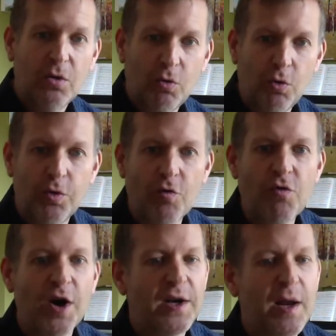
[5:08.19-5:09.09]
or the
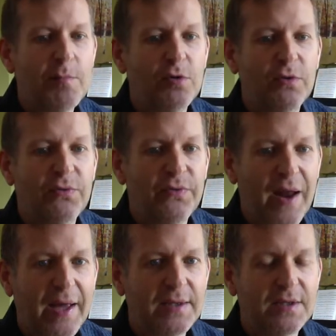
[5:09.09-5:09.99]
right number of
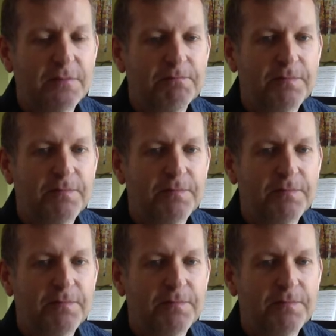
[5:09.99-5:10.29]
flats,